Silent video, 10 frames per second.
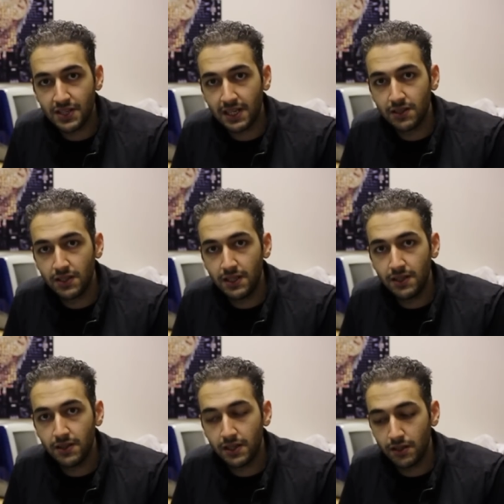
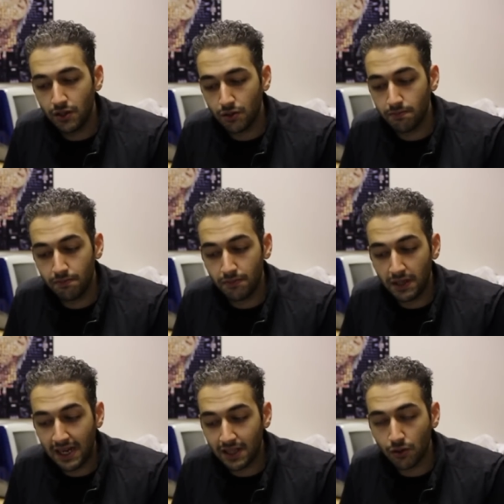secondly, now you know,
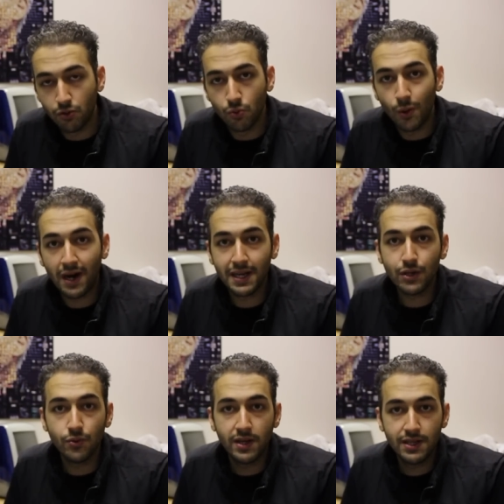they're getting the whole
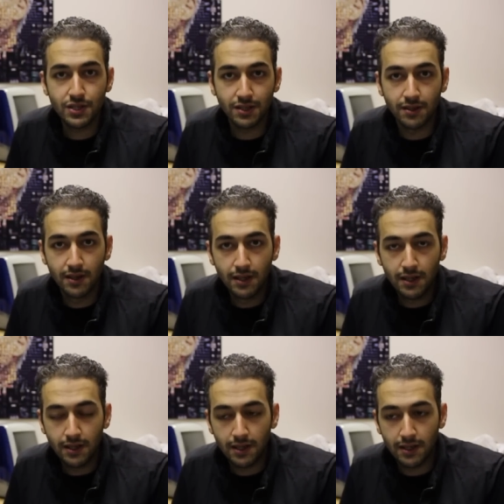iOS and
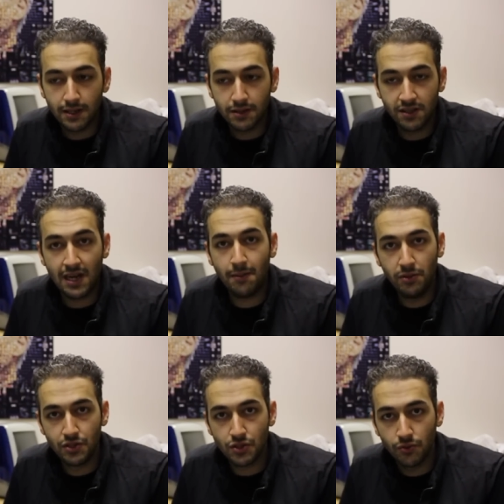uh,
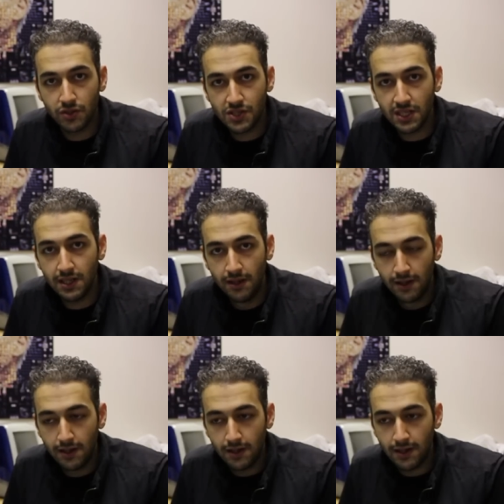tablets on the scene,
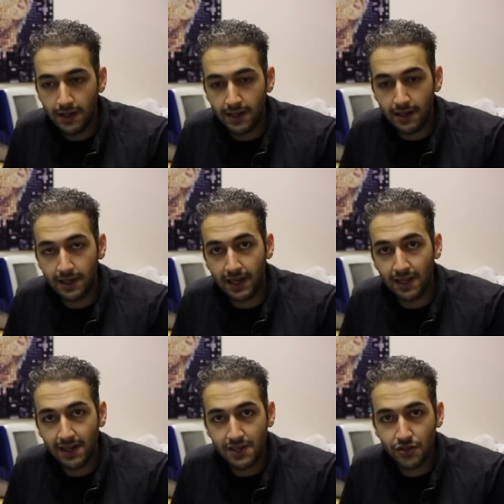uh, and
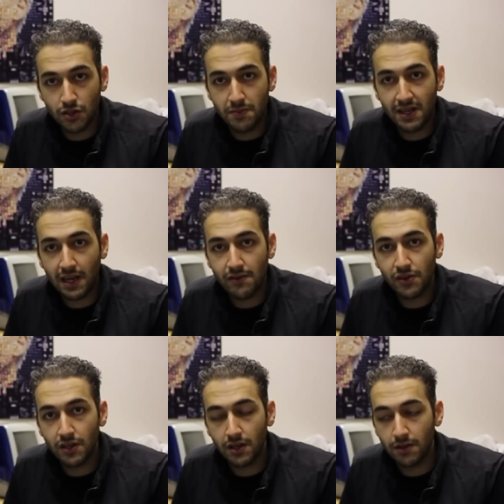again that is going to make
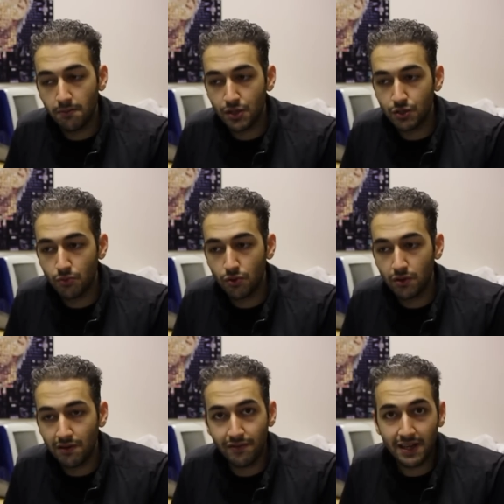everything much more
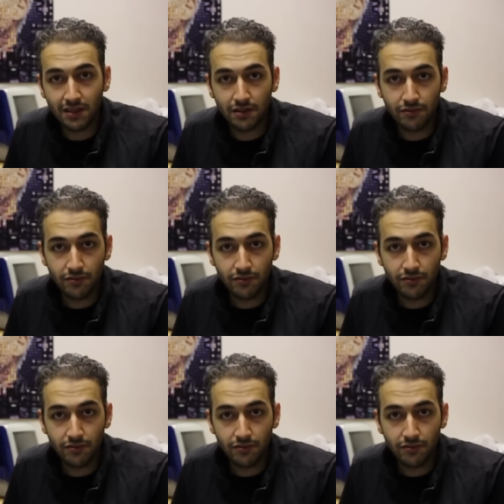effective.